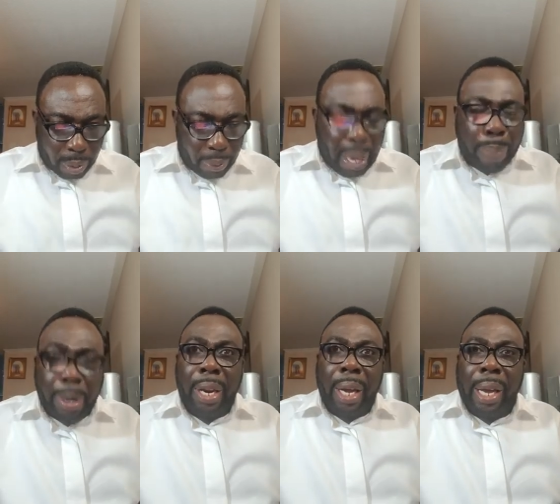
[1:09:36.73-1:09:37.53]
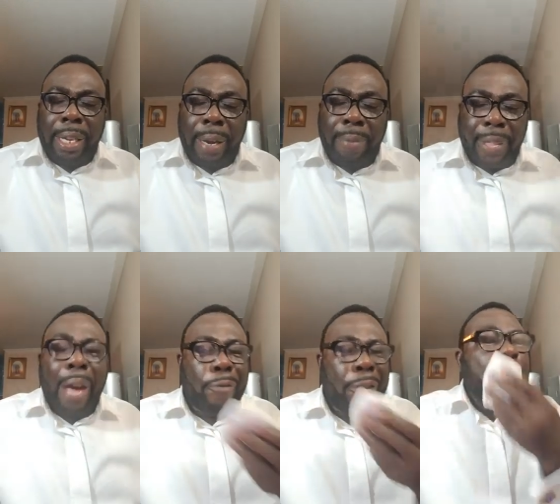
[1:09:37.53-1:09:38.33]
We are praying against them.
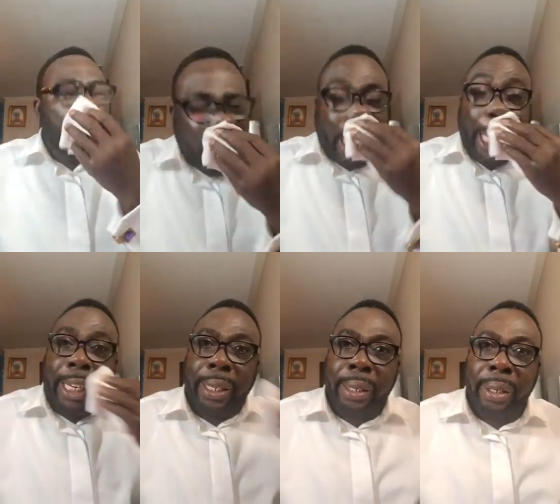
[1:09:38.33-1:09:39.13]
They are very wicked.